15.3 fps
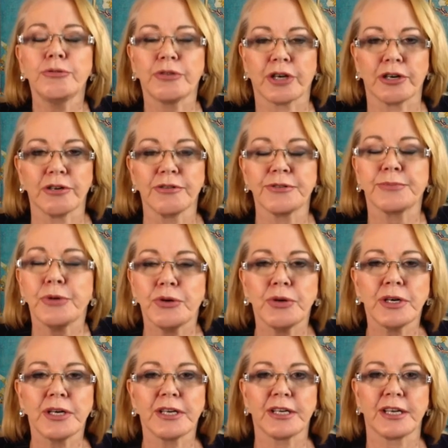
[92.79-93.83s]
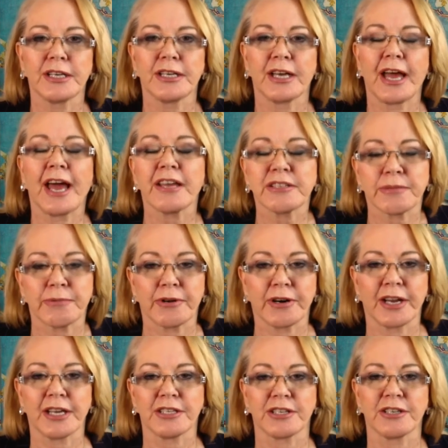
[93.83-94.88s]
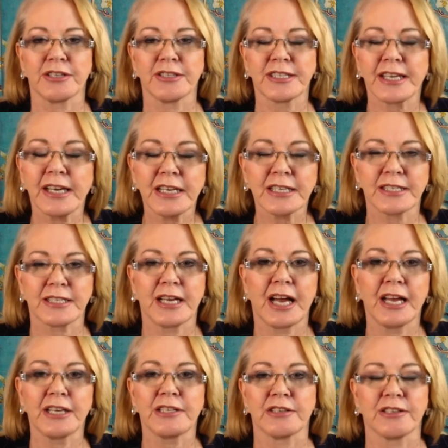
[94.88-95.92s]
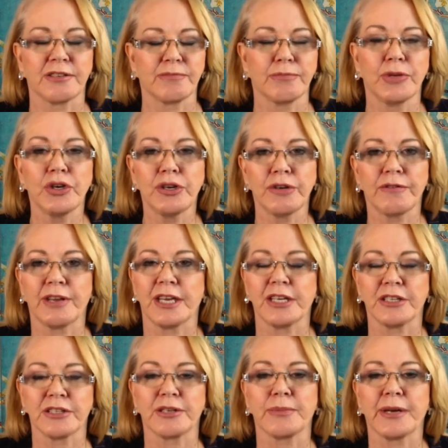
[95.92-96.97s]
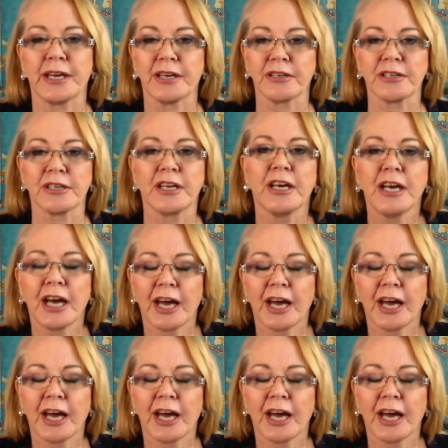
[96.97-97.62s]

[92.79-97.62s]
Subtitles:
goals, more aspirations, get excited and motivated about it.